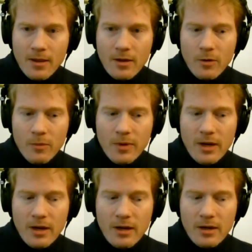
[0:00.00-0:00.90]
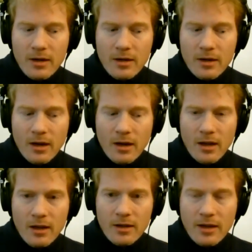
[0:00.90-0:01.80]
when
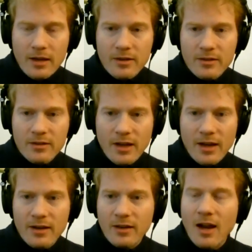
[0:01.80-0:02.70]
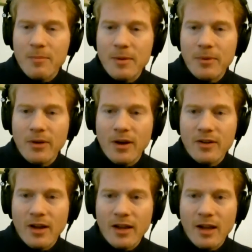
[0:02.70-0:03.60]
Jens and a lot of people are
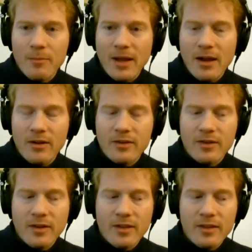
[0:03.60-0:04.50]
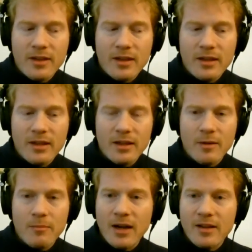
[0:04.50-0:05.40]
talking about the
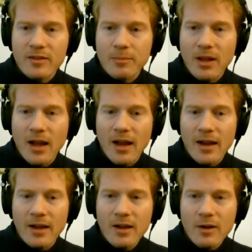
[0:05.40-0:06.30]
money supply,